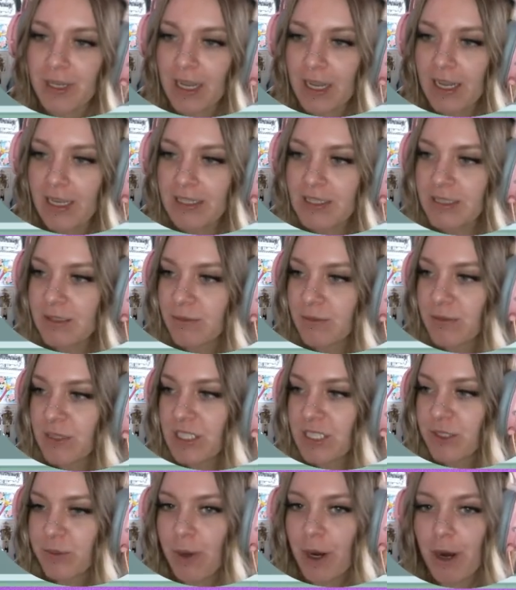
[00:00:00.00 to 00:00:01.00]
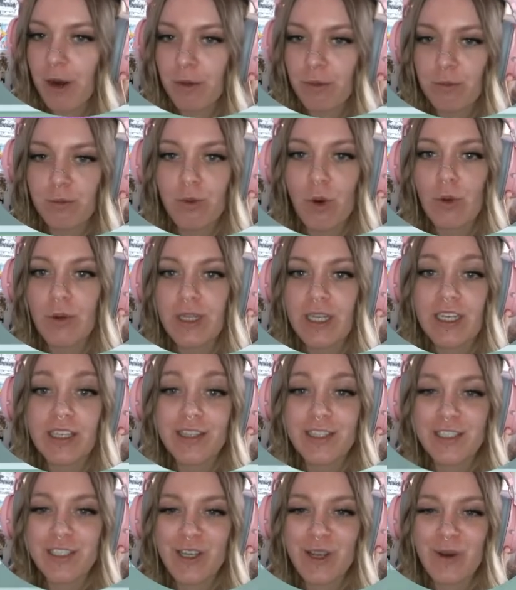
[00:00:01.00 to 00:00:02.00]
it since we aren't rolling
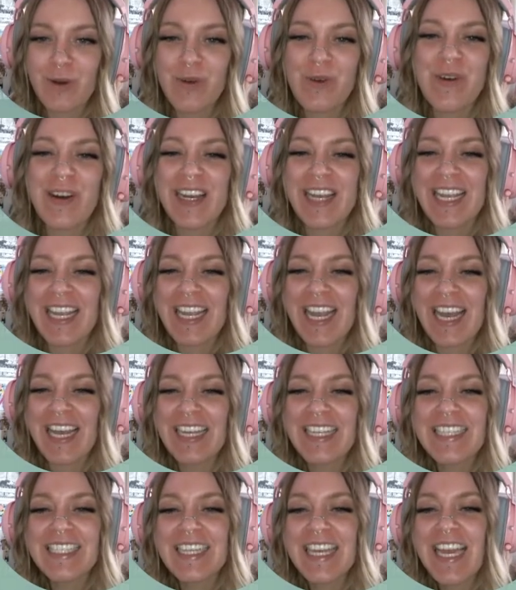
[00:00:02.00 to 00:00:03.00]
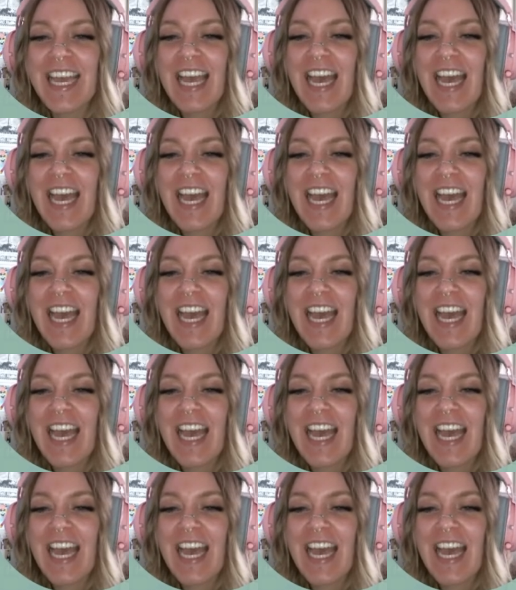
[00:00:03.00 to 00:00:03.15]
in the dough quite yet.